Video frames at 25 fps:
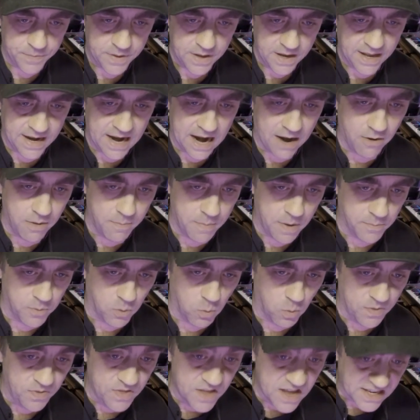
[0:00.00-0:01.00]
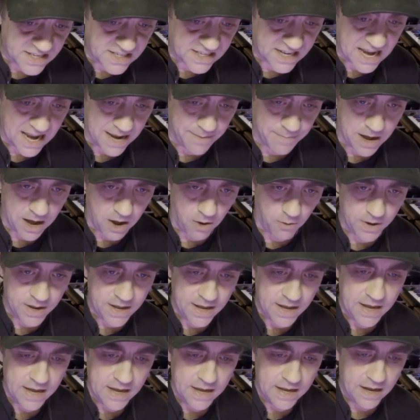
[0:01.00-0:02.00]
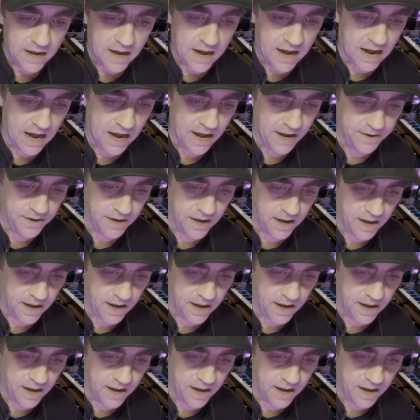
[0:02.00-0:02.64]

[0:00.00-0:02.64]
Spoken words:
And I remember when this came out on